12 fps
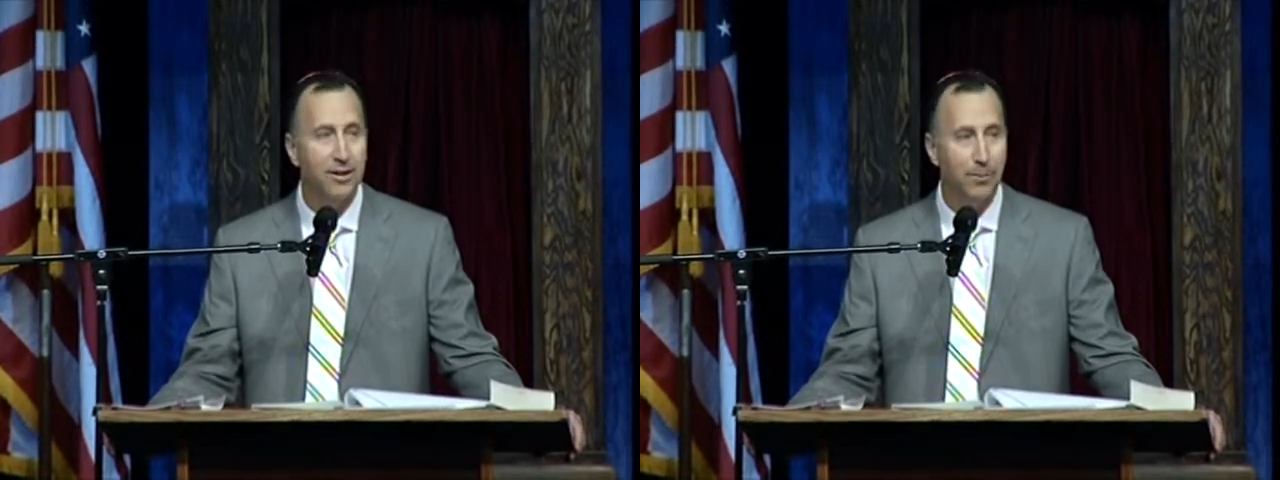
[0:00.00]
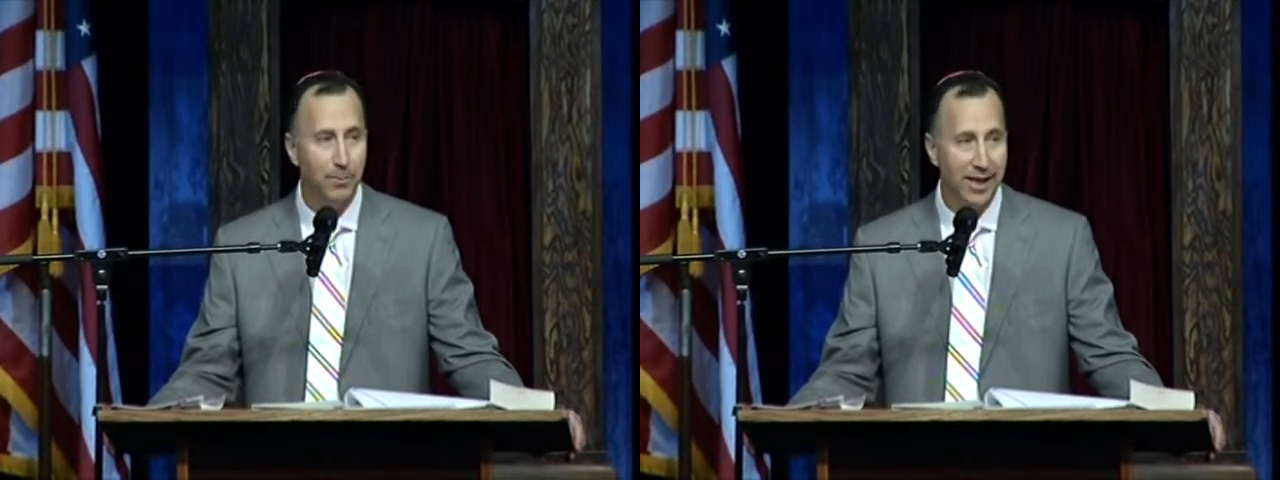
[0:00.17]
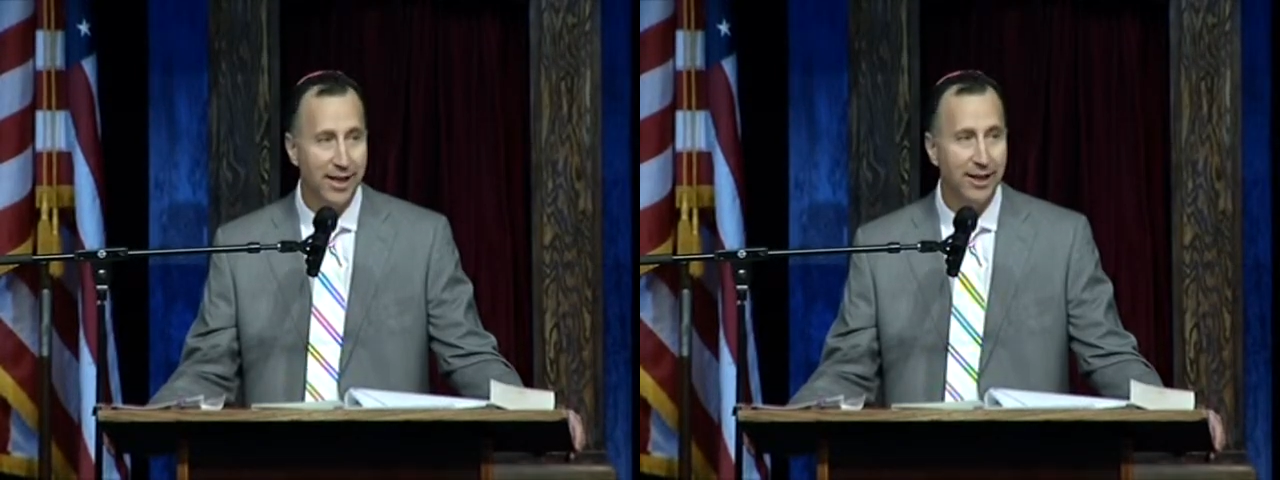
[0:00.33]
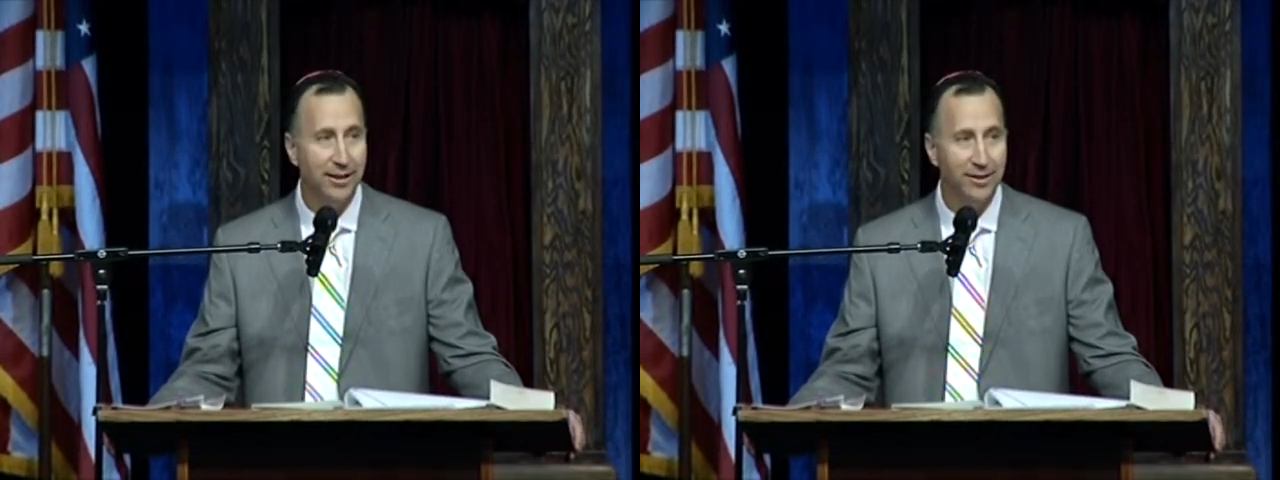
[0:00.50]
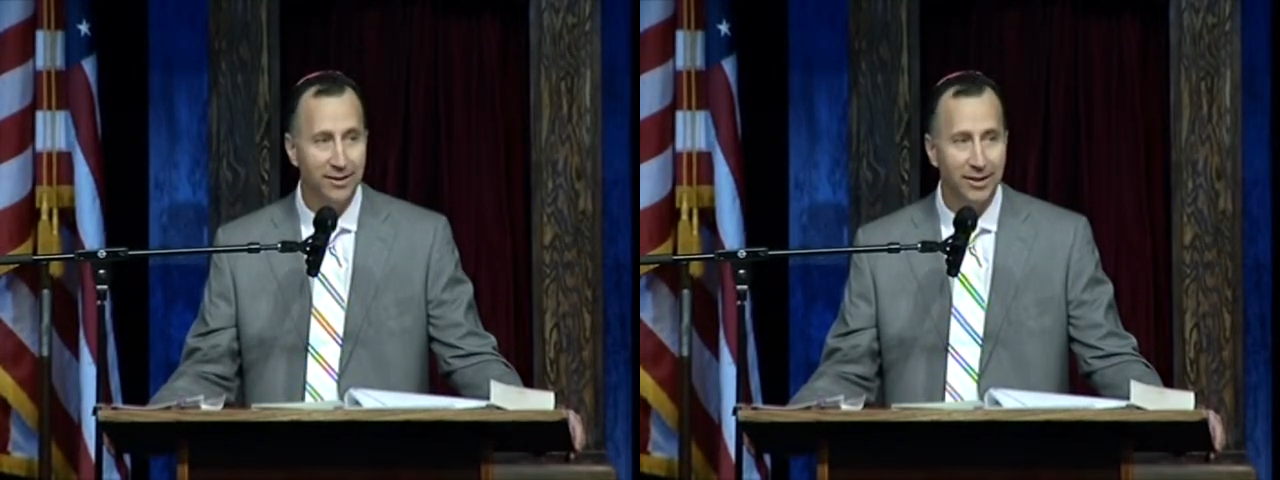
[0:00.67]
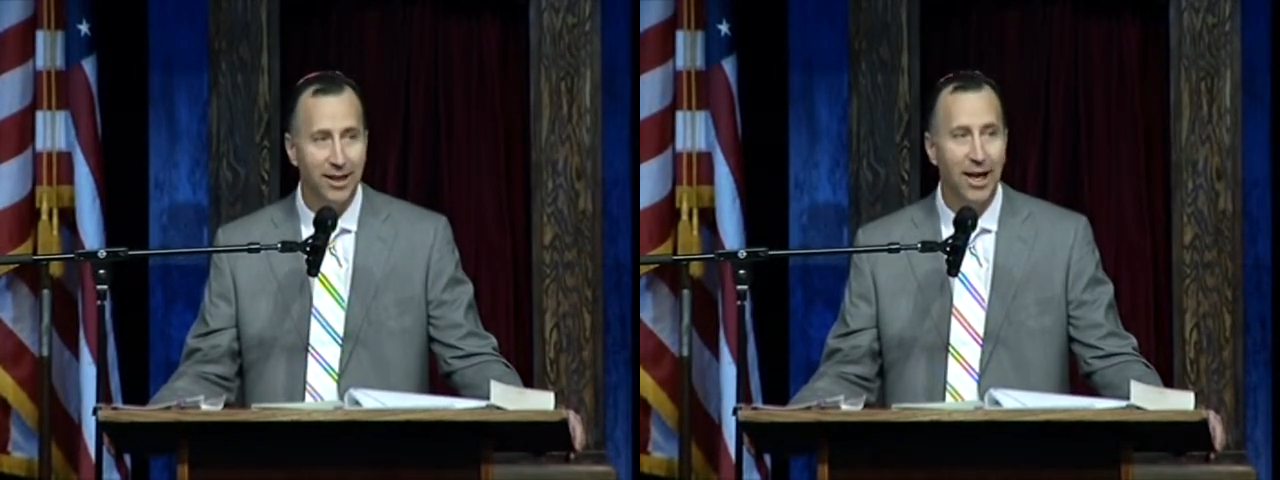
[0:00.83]
meaning,
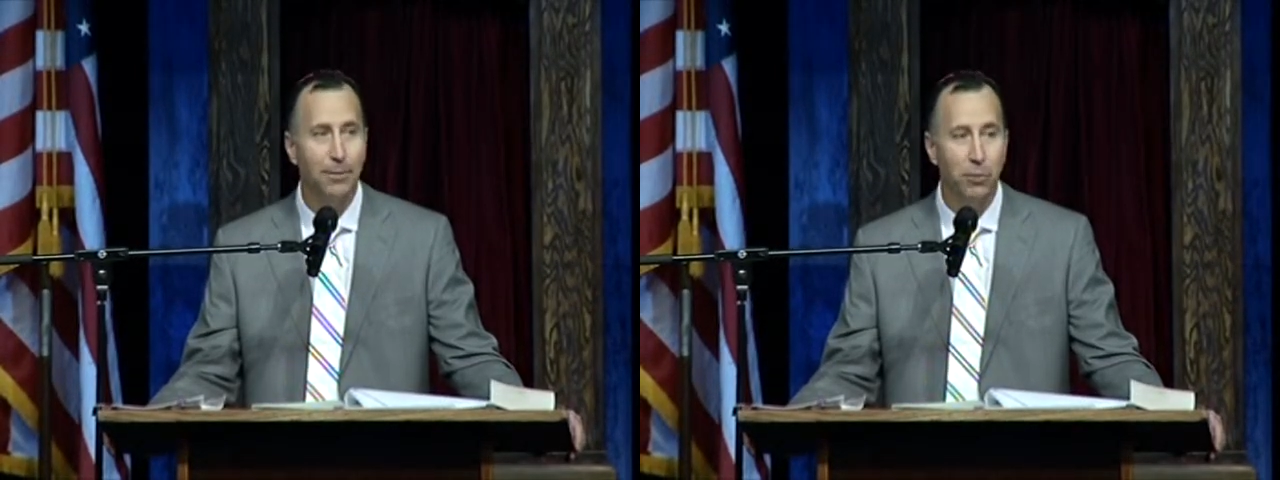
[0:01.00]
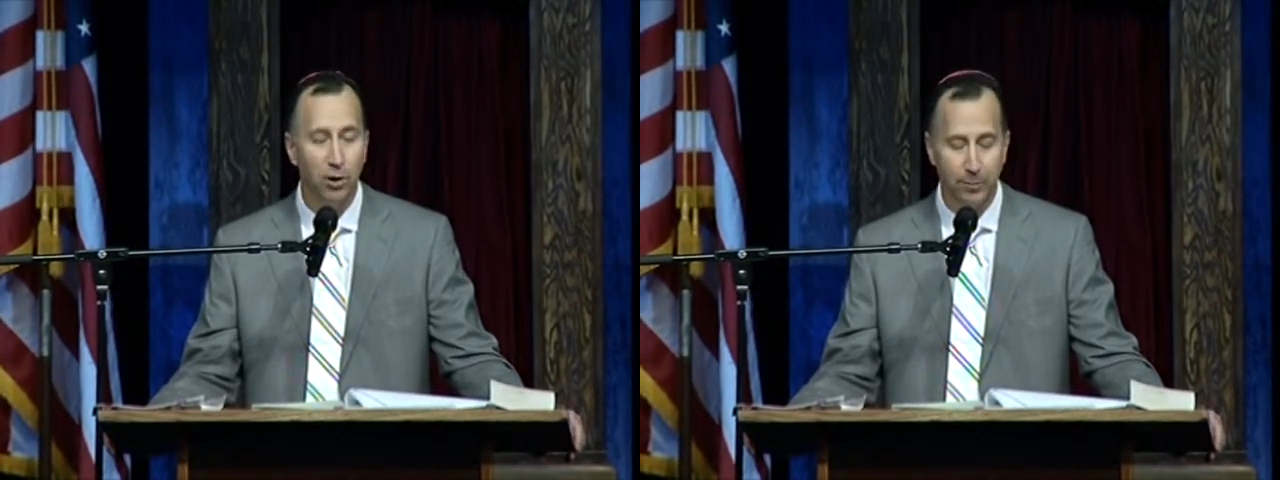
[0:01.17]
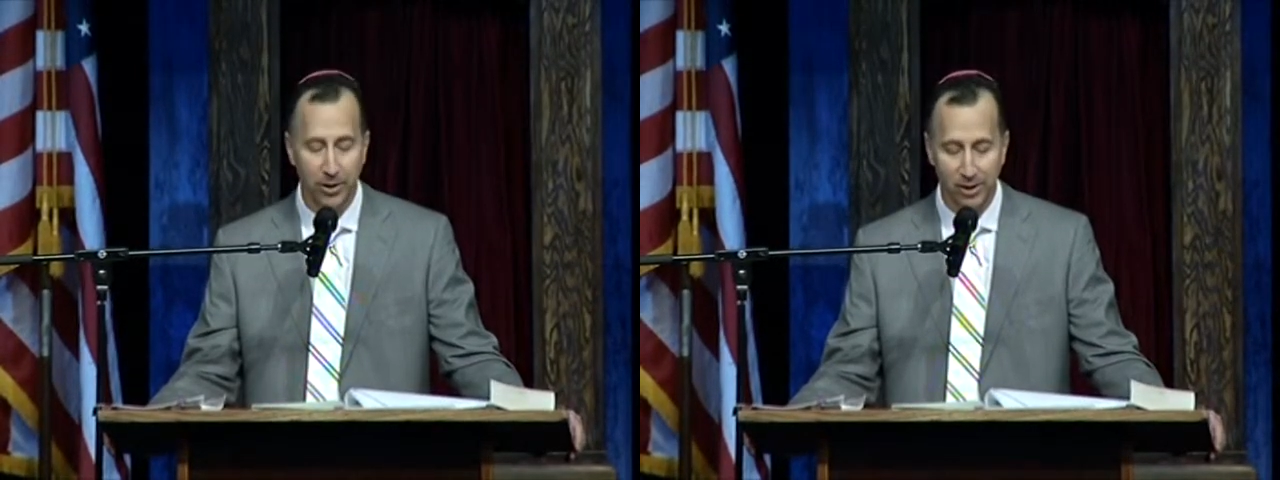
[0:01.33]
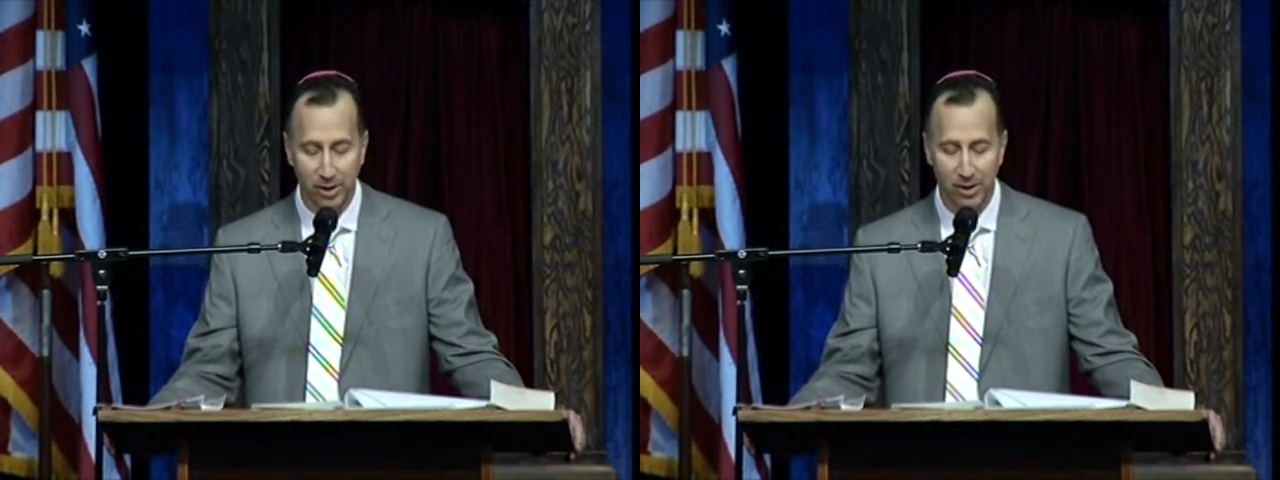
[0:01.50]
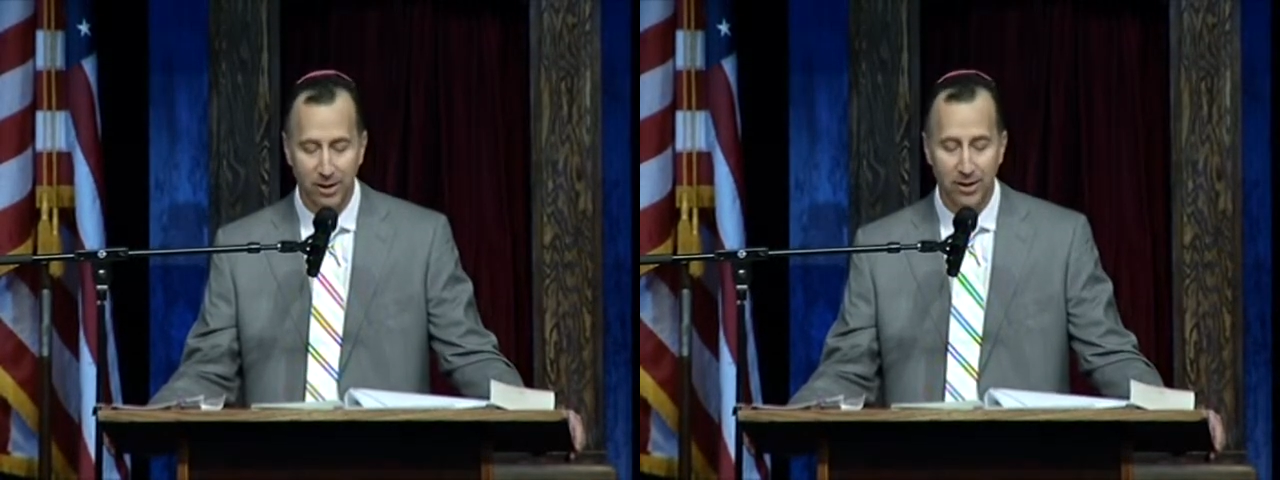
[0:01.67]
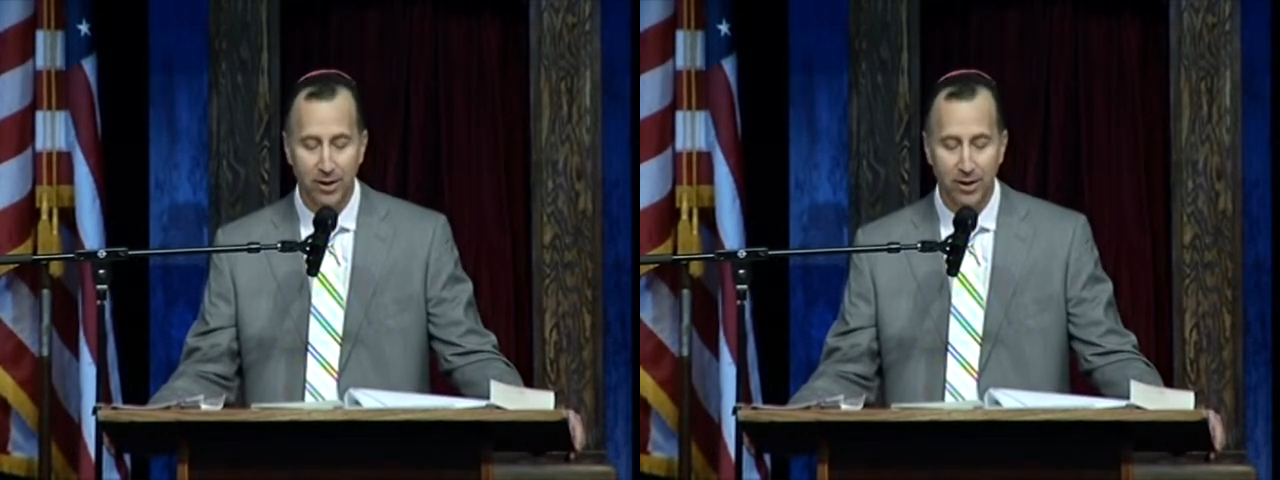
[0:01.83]
and purpose.